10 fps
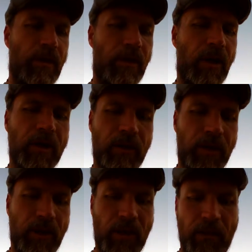not
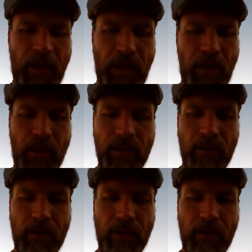only am I